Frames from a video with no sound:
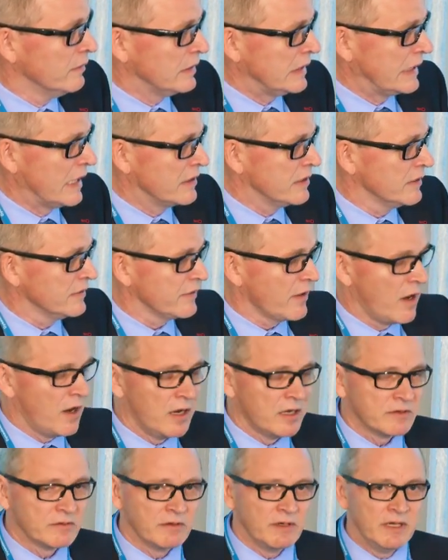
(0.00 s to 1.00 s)
getting the
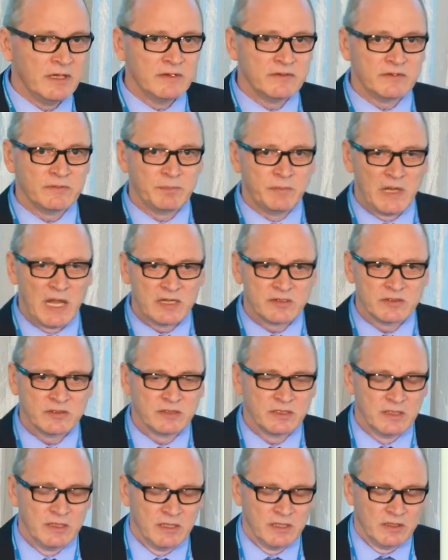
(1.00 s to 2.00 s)
heart rates, blood,
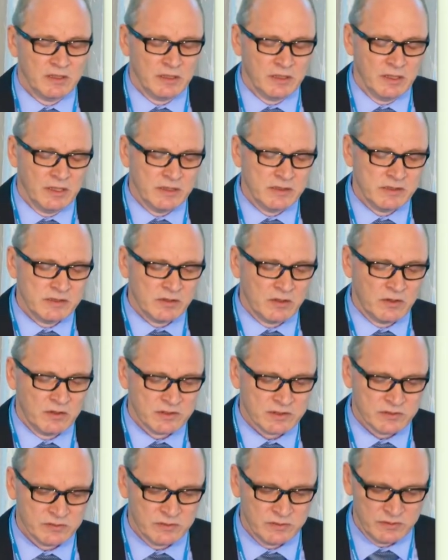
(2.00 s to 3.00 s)
and
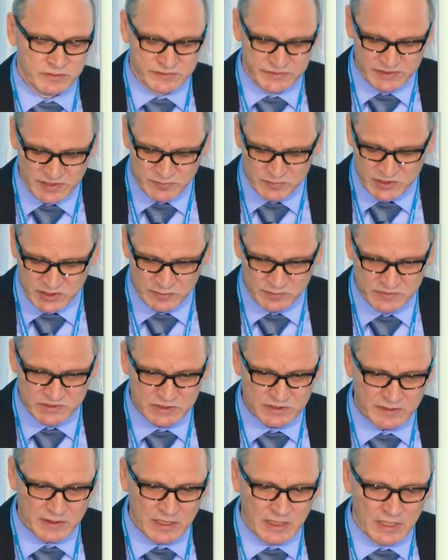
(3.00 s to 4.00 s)
also
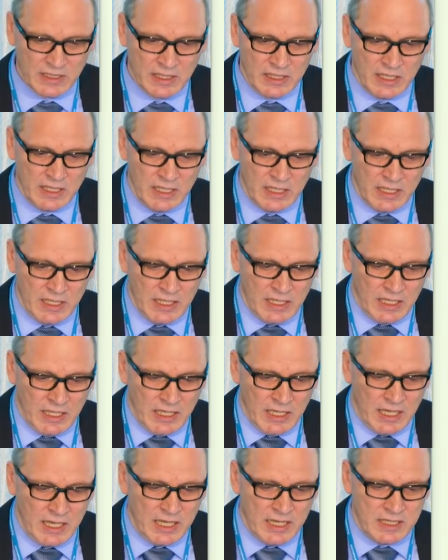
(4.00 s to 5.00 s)
symptoms.
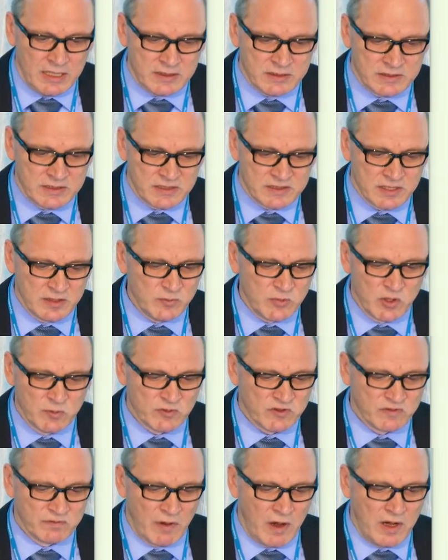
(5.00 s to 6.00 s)
And the
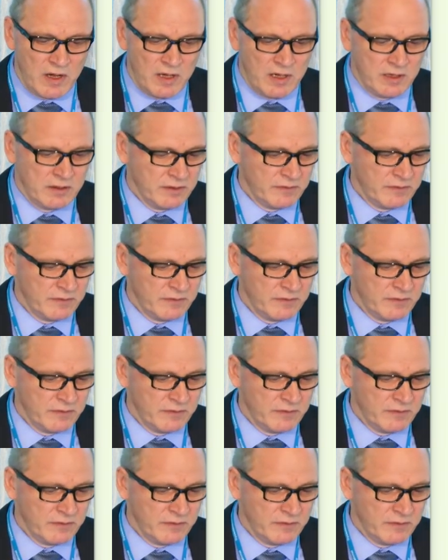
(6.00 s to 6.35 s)
symptoms are